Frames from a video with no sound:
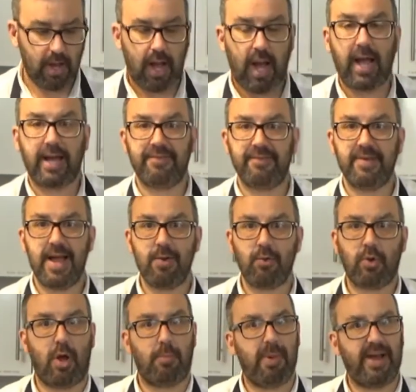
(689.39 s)
I've now
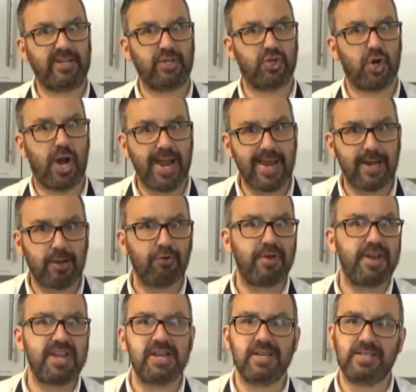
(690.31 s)
got my dry
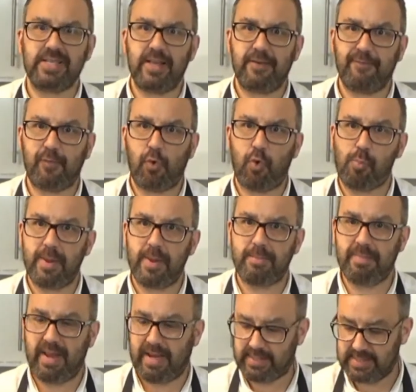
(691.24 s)
ingredients that have all
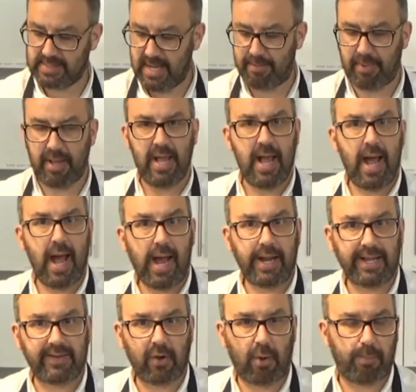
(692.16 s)
been mixed up,
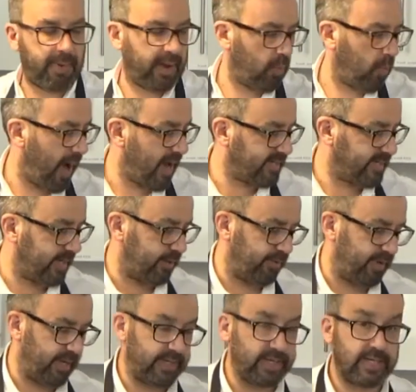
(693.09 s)
and I've got my wet
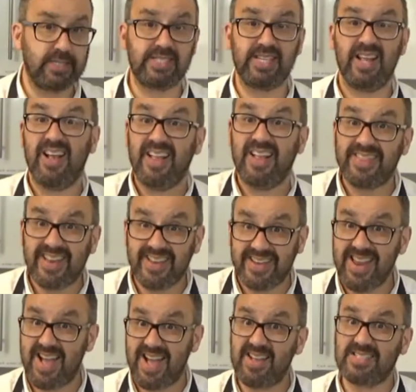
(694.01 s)
ingredients. The
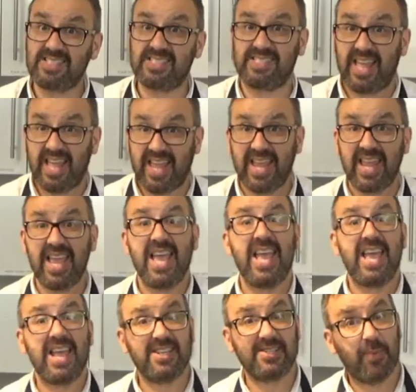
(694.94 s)
last thing
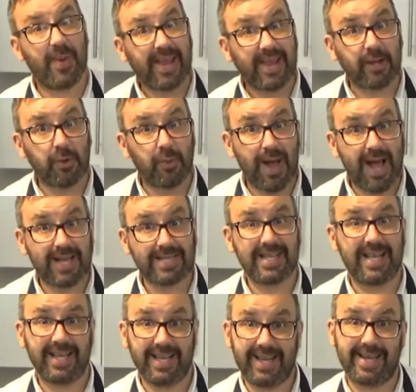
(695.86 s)
is we're going to add
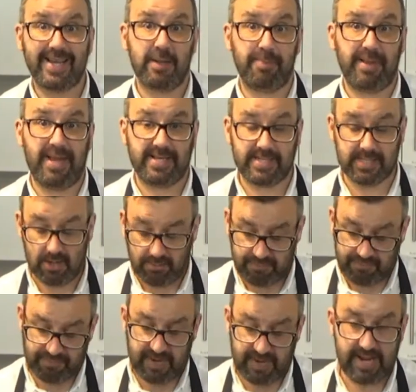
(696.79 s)
a little bit of
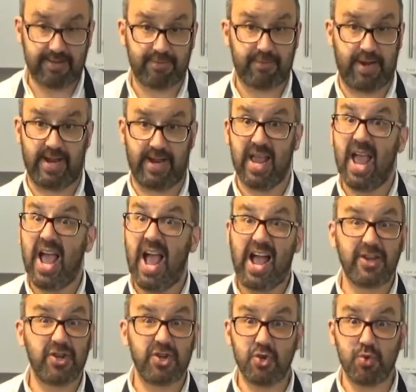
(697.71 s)
flavouring,
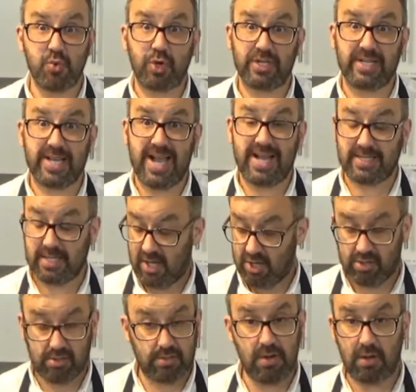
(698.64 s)
and you could add,
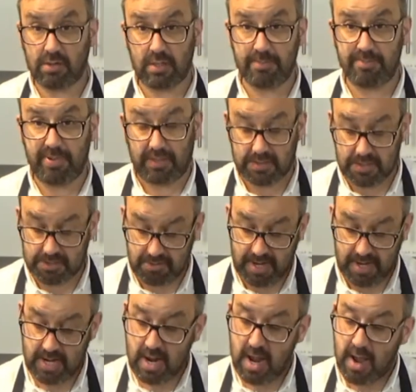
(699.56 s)
not
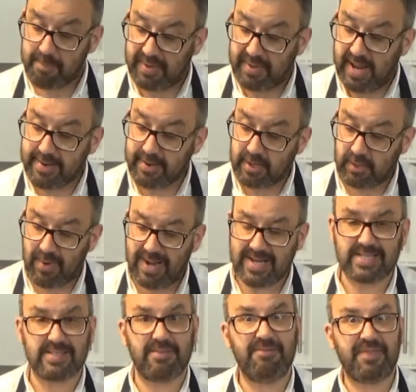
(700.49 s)
compulsory, but I'm going to add
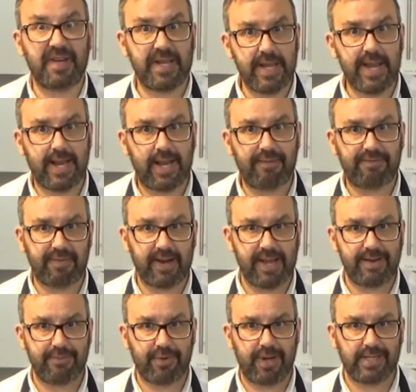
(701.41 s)
some vanilla
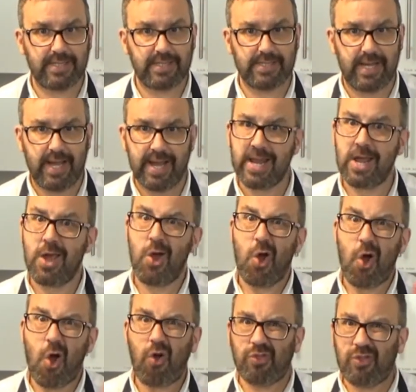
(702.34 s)
flavouring today.
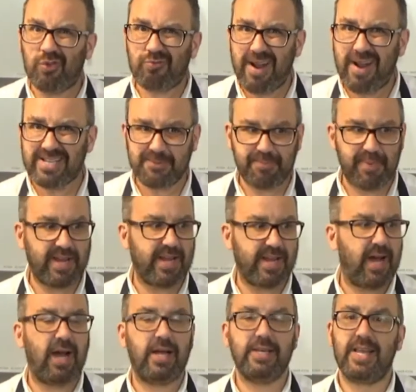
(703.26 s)
On the recipe
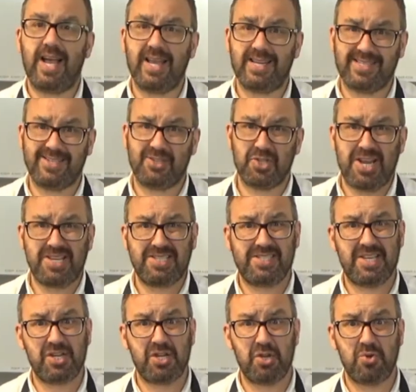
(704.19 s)
card I
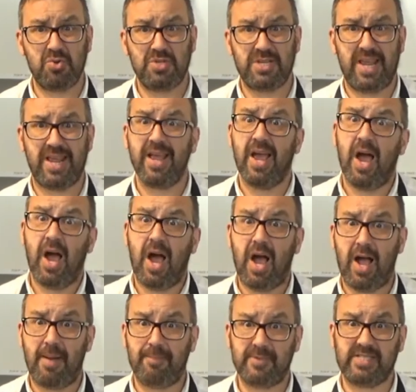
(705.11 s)
suggested using
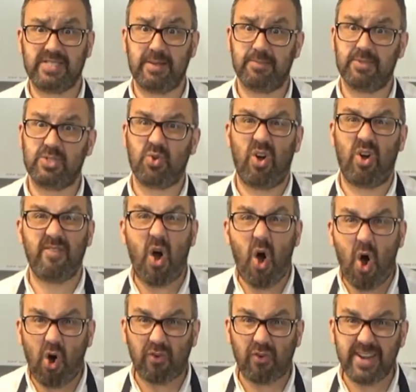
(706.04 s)
some sort of
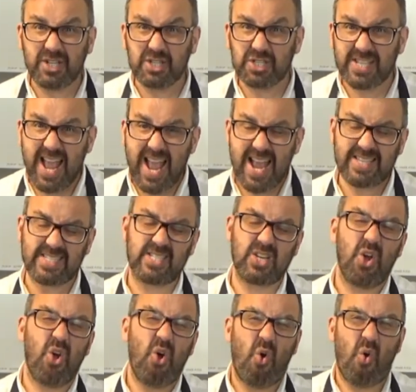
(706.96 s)
orange zest
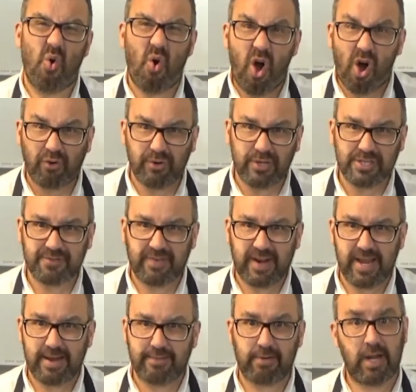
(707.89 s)
or orange
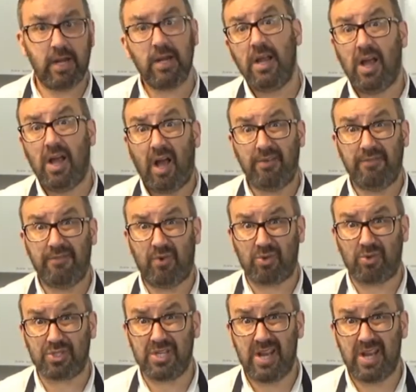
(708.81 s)
flavouring.
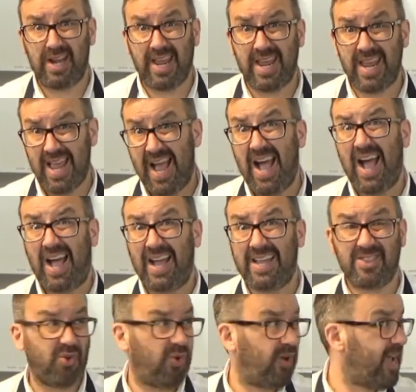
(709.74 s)
Unfortunately I
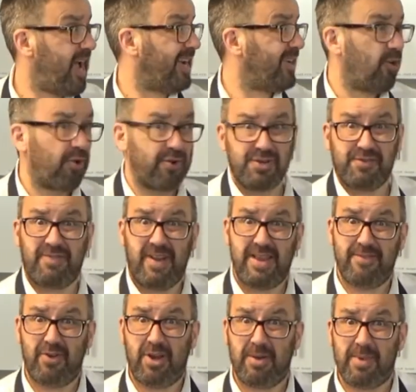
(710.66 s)
thought I had orange
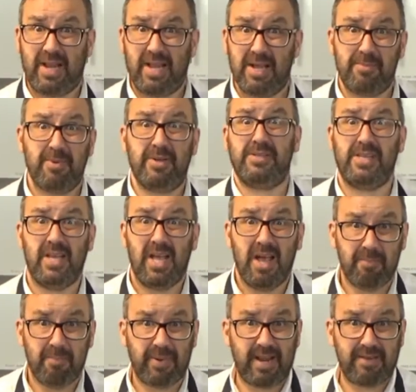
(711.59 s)
flavouring in my cupboard,
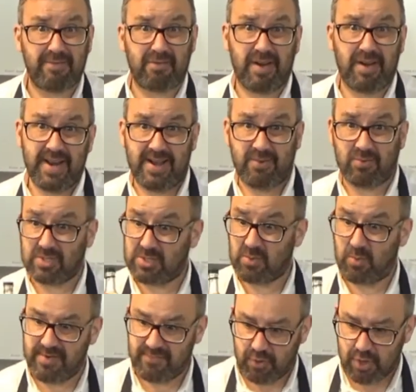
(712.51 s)
but I've run out,
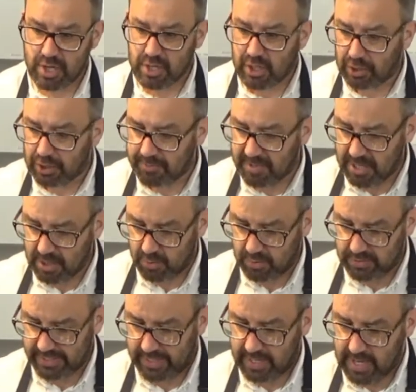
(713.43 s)
so you're going to be
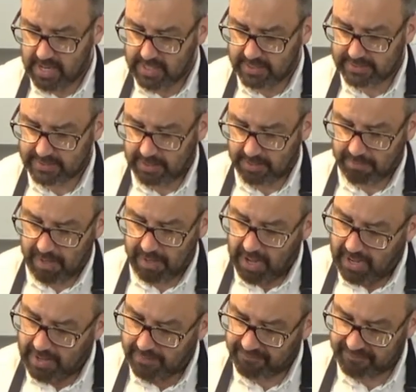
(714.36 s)
using some
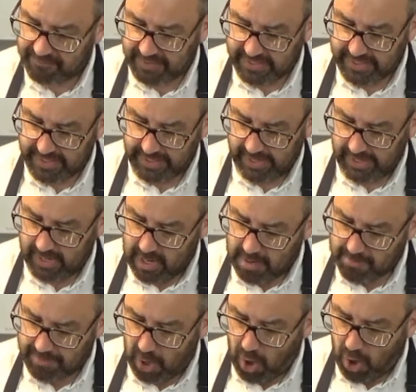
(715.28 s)
vanilla.
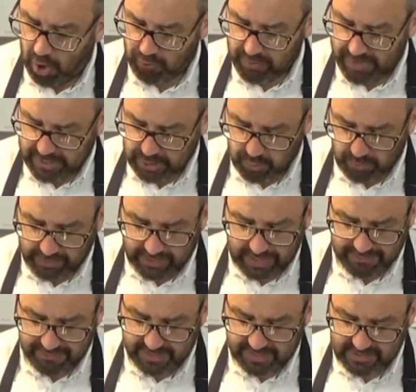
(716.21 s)
But orange will
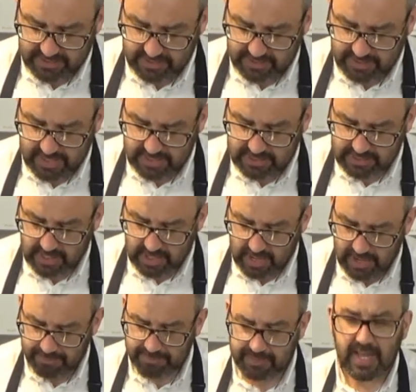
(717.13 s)
give these
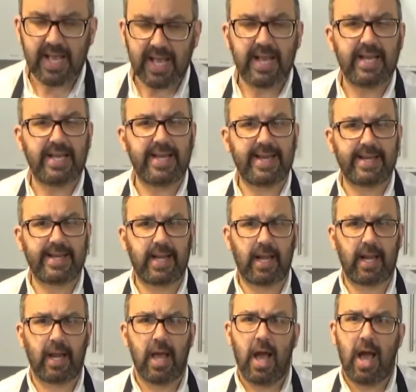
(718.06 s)

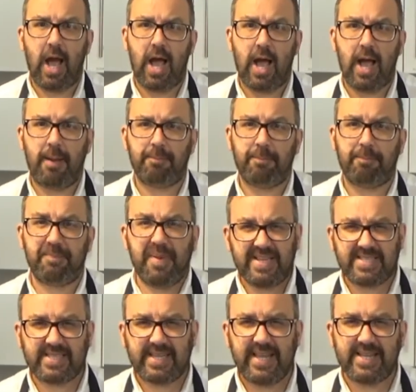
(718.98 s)
little
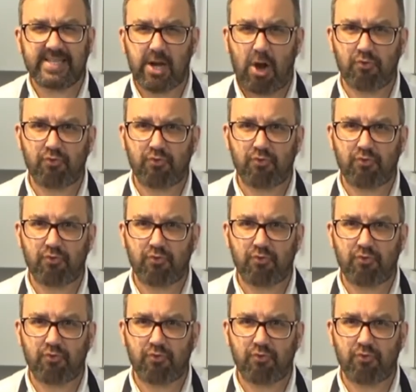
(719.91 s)
biscuits a